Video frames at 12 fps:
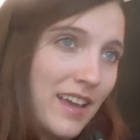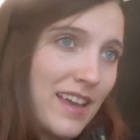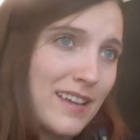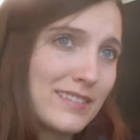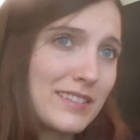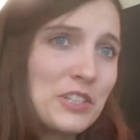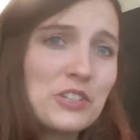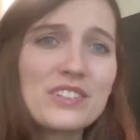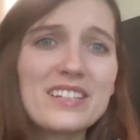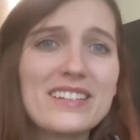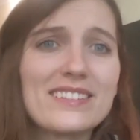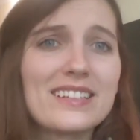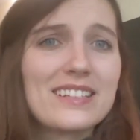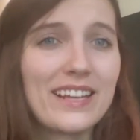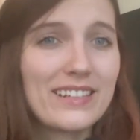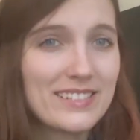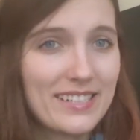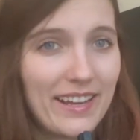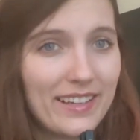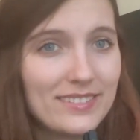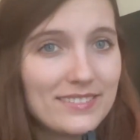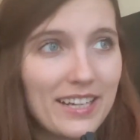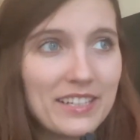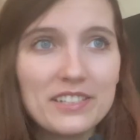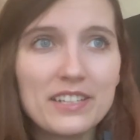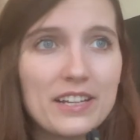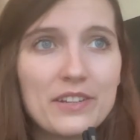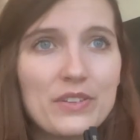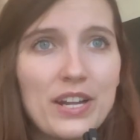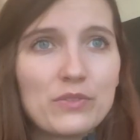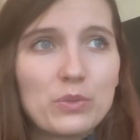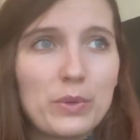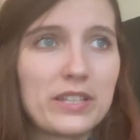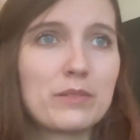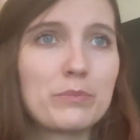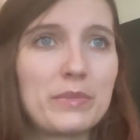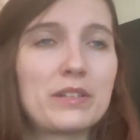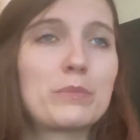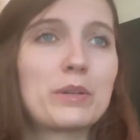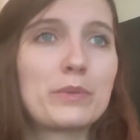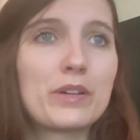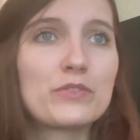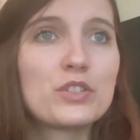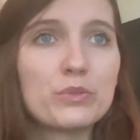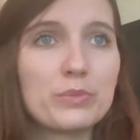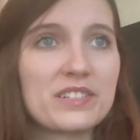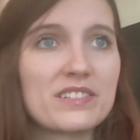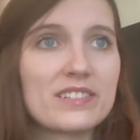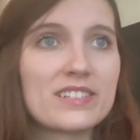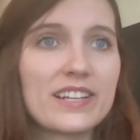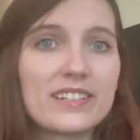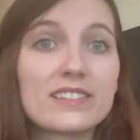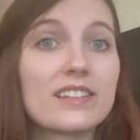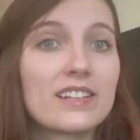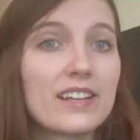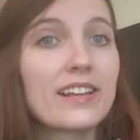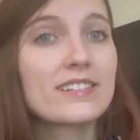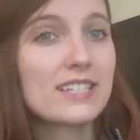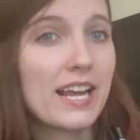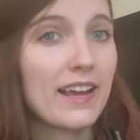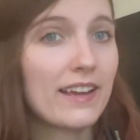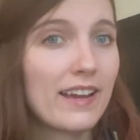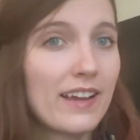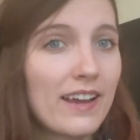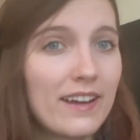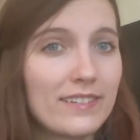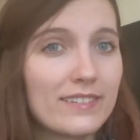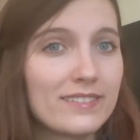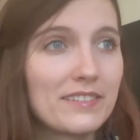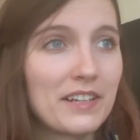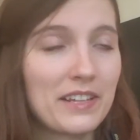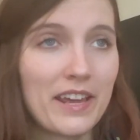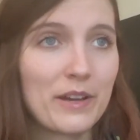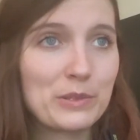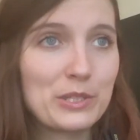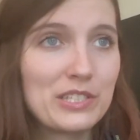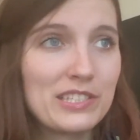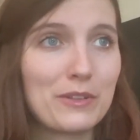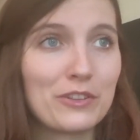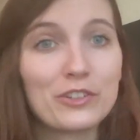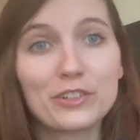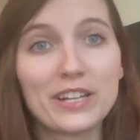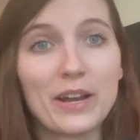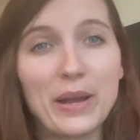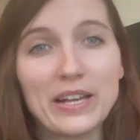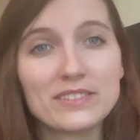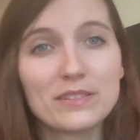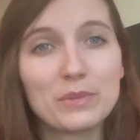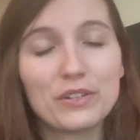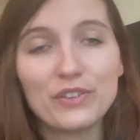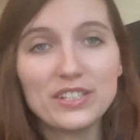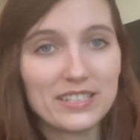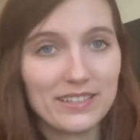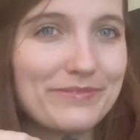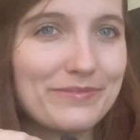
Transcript: And literally the next day, I didn't even have to wait the minimum of 2 business days. The next day, I had an account, and they're now asking me to fund it.